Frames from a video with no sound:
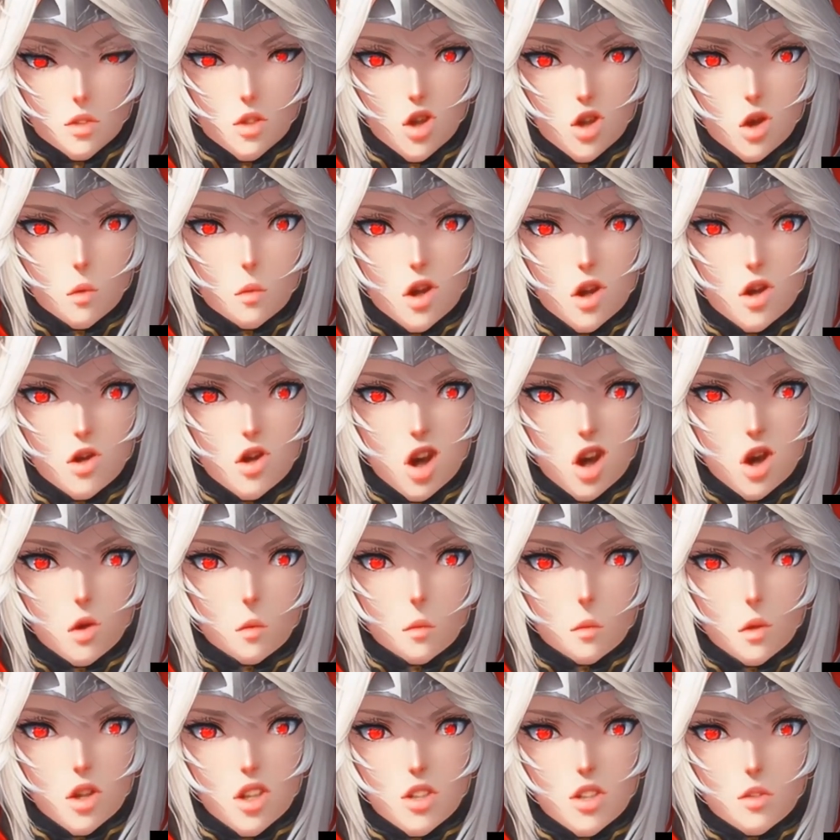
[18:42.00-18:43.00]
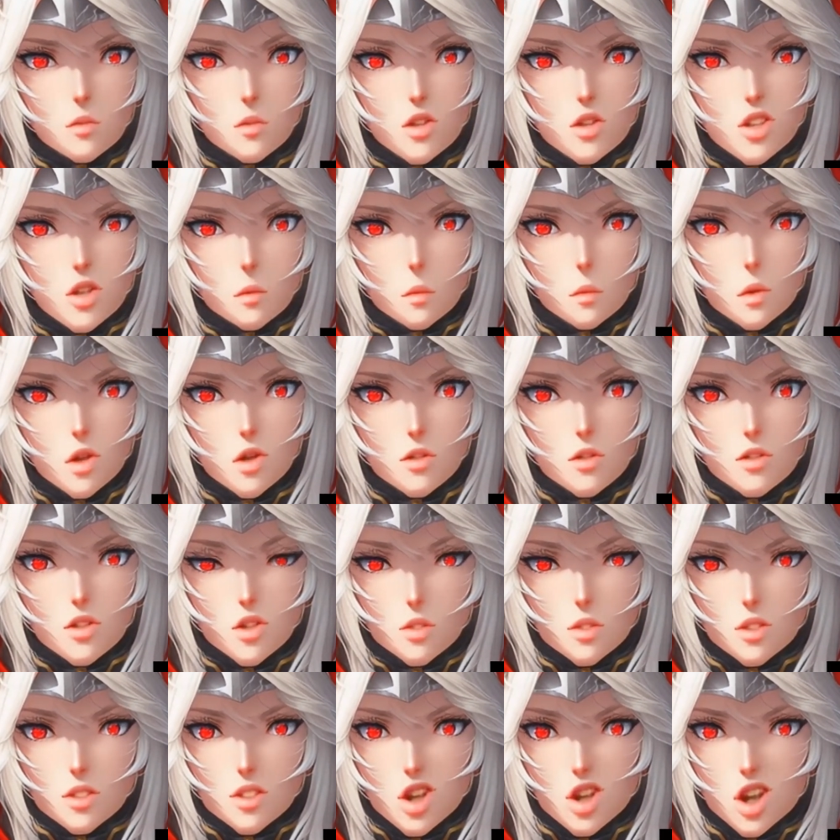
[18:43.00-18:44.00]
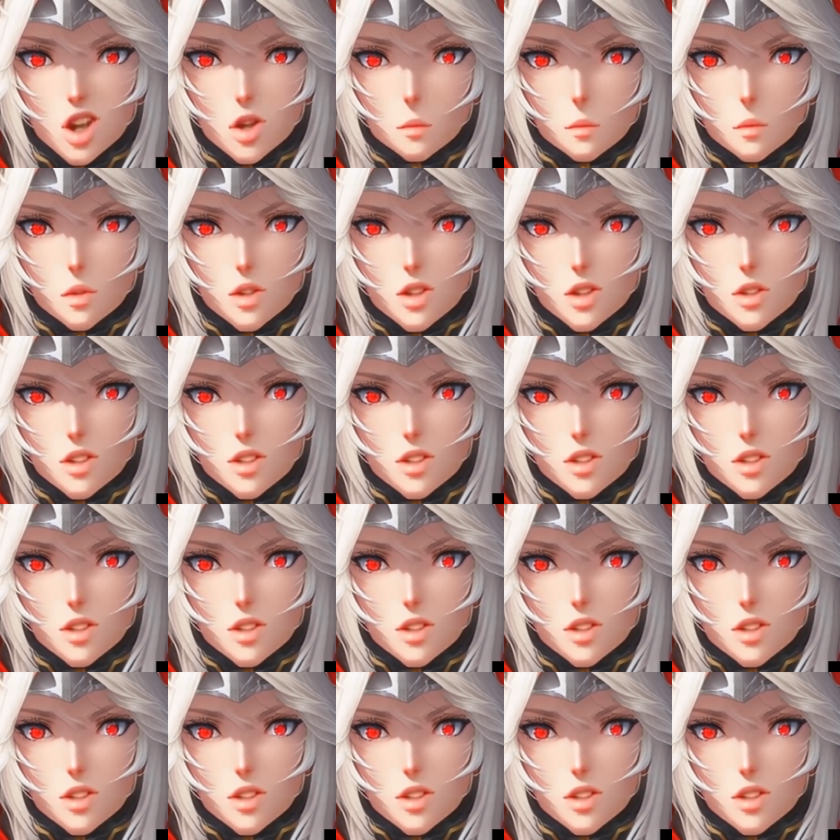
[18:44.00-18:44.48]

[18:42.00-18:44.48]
No matter how peaceful it appears on the top,